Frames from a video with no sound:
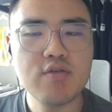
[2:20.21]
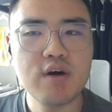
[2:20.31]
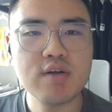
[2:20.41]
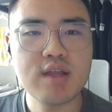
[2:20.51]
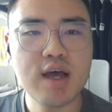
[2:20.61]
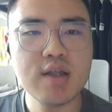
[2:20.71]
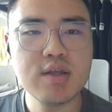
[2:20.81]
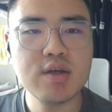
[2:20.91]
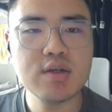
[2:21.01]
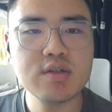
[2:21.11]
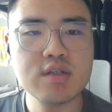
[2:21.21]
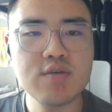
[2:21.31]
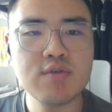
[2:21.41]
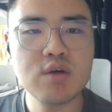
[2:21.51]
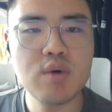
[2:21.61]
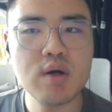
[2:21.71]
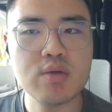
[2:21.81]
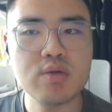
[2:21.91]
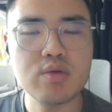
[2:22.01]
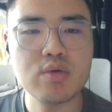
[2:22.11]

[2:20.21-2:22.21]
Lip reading: from 1971